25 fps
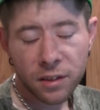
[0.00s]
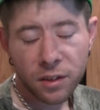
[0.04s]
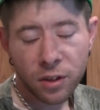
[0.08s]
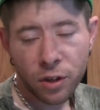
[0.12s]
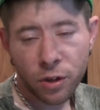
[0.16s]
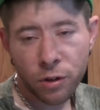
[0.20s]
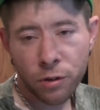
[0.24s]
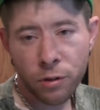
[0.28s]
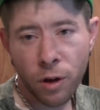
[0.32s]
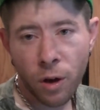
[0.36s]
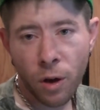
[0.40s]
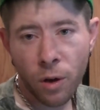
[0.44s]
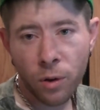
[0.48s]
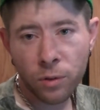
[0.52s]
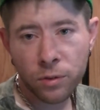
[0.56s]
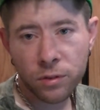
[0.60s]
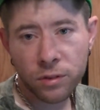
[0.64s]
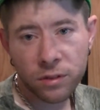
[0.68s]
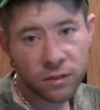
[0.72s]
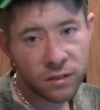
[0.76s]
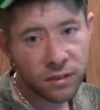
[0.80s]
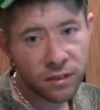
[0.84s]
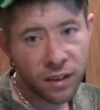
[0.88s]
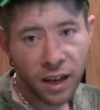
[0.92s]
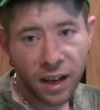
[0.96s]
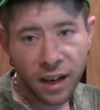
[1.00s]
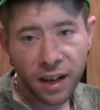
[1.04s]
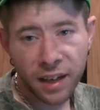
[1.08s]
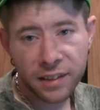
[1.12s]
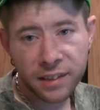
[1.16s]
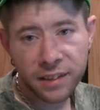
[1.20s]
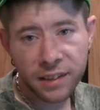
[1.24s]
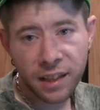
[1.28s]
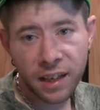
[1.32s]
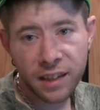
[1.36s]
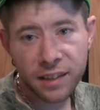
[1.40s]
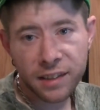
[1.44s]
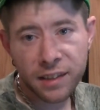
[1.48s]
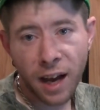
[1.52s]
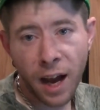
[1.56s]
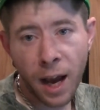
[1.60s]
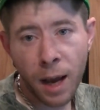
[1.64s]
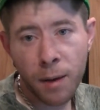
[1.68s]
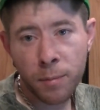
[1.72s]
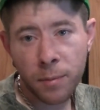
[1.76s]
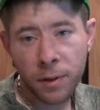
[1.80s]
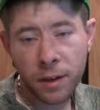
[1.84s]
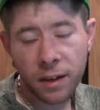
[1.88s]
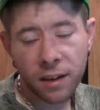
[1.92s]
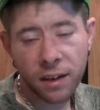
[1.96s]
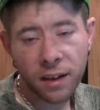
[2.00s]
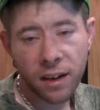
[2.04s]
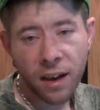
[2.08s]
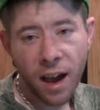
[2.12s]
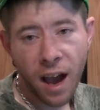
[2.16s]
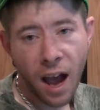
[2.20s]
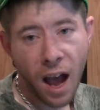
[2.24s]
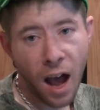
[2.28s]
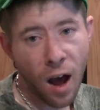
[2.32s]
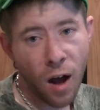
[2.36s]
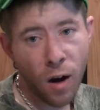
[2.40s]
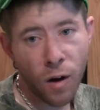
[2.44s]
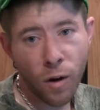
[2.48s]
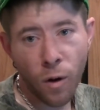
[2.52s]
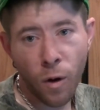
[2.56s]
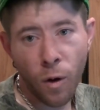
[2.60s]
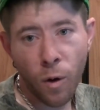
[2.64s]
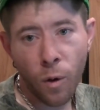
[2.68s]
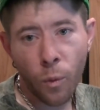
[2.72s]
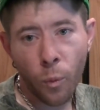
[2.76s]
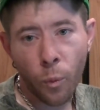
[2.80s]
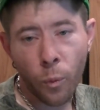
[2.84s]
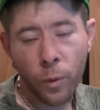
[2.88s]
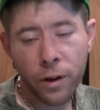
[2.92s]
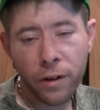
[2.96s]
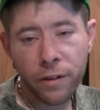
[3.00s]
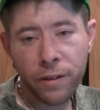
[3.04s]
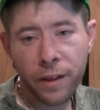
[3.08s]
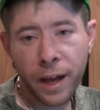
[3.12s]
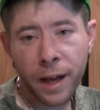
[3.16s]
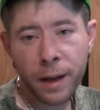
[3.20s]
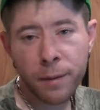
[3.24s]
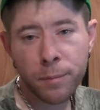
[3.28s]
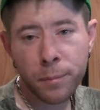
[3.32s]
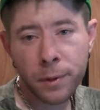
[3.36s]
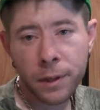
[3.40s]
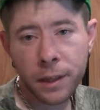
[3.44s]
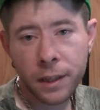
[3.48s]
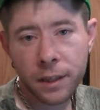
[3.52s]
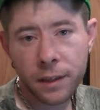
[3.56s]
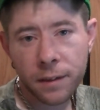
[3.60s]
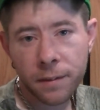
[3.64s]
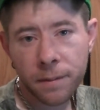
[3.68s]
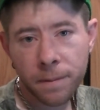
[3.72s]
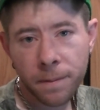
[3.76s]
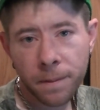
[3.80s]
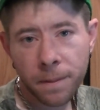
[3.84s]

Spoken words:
who knows? Like I said, timing. How long will that be?